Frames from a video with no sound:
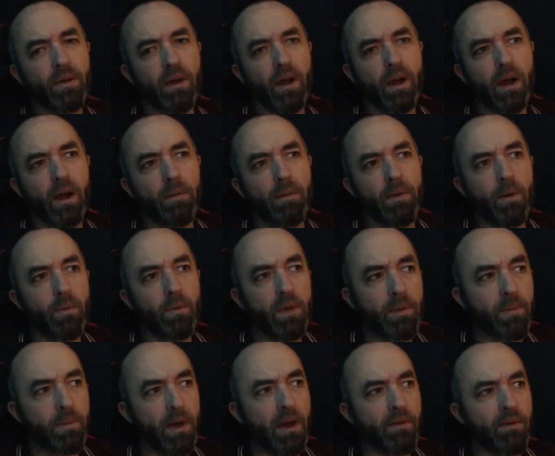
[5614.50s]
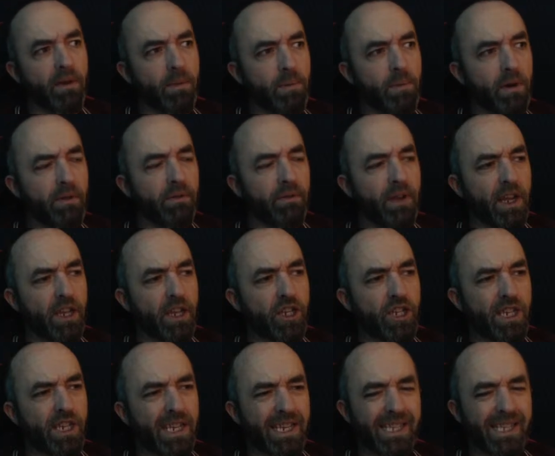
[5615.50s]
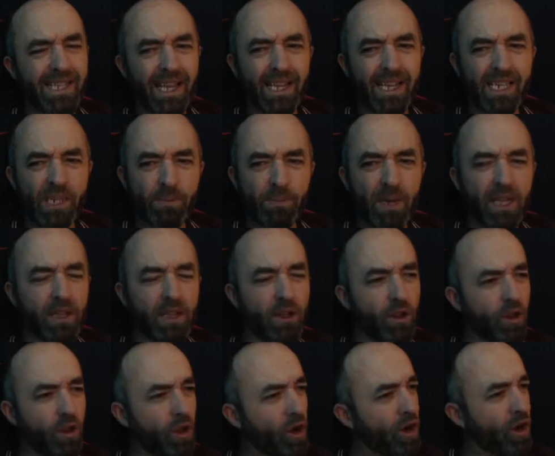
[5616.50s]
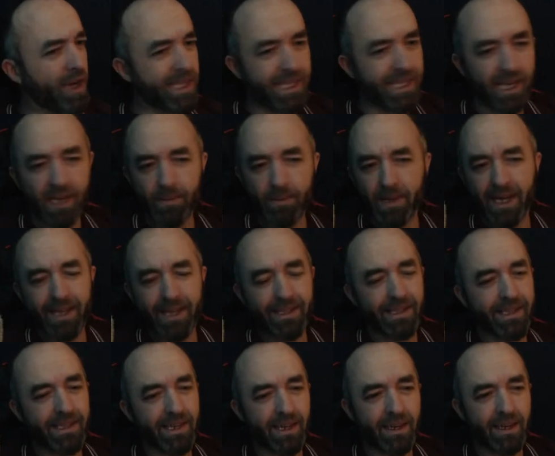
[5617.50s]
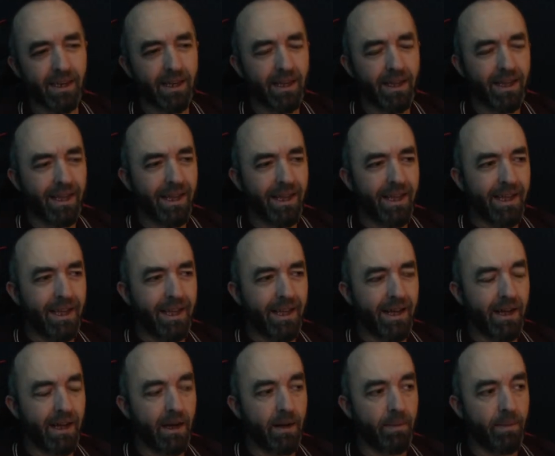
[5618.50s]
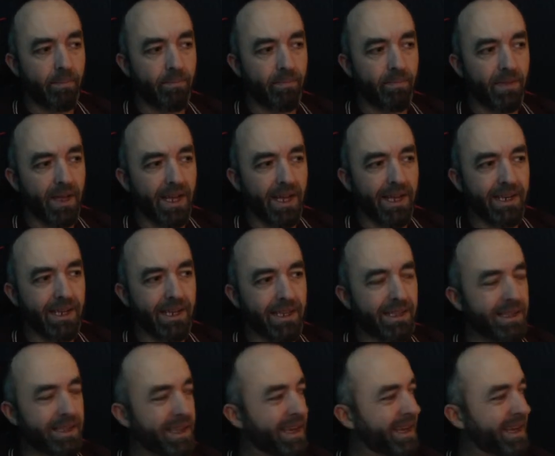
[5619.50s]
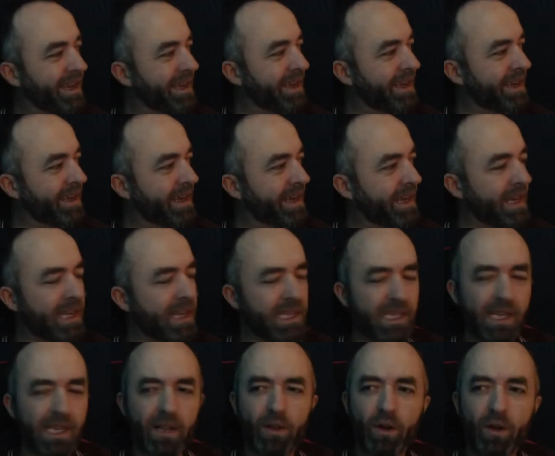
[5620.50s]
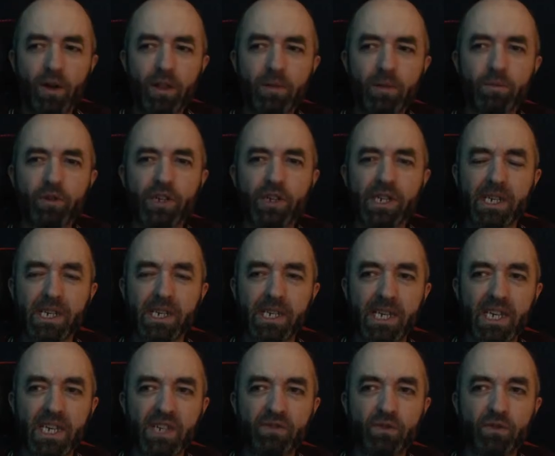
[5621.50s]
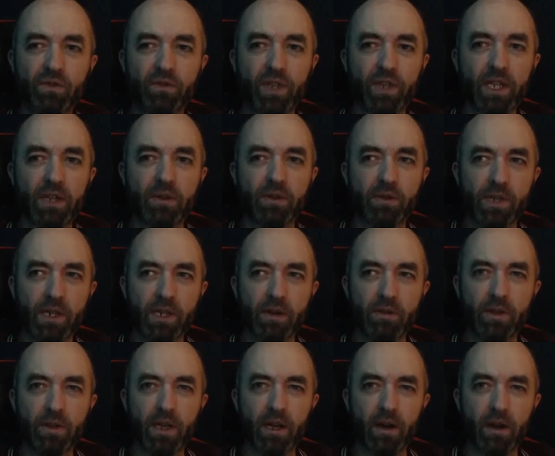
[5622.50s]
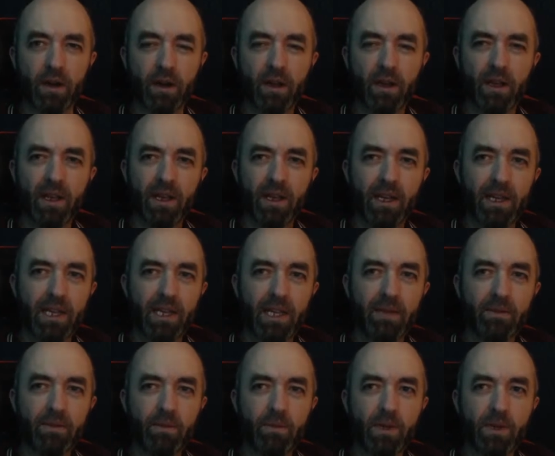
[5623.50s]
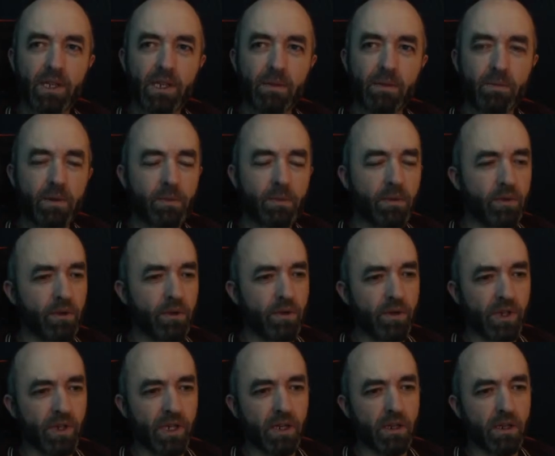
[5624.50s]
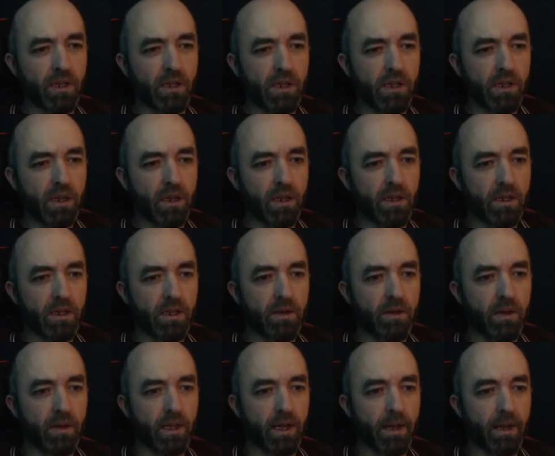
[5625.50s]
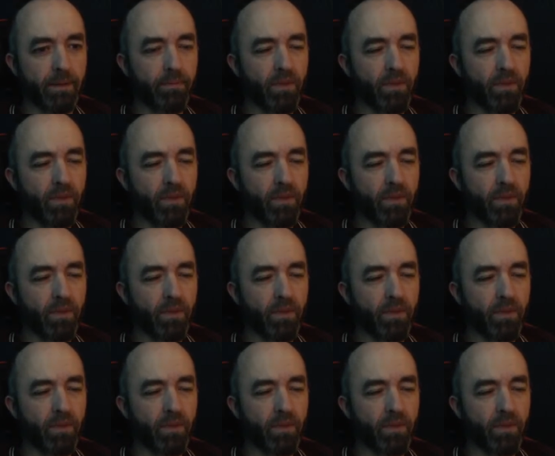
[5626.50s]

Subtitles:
I'm a wee bit of a perfectionist. I spend a lot of time editing. And I see a lot of the more successful videos out there, even ones that people use green screens and all that.